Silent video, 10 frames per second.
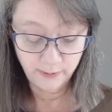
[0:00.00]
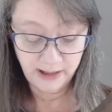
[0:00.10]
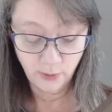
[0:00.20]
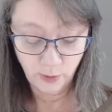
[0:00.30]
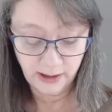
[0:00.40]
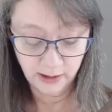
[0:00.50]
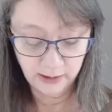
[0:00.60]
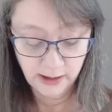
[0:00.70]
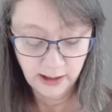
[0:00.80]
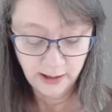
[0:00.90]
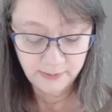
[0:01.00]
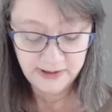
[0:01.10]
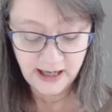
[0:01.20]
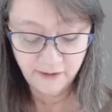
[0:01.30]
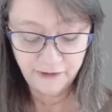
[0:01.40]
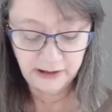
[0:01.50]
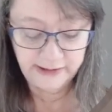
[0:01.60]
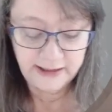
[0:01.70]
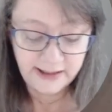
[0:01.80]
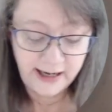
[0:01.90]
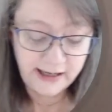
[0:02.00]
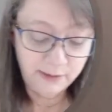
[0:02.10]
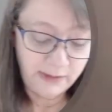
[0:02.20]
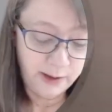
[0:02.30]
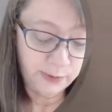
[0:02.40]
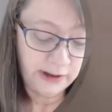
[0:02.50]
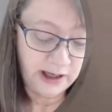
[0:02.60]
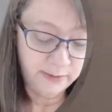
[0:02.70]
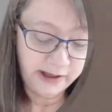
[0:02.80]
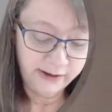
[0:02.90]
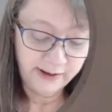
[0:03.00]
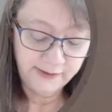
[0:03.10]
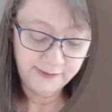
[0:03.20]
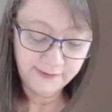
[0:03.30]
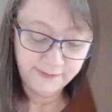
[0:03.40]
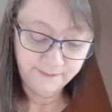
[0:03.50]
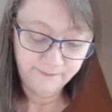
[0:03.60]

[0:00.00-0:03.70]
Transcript: me? Well, definitely taking my primaries.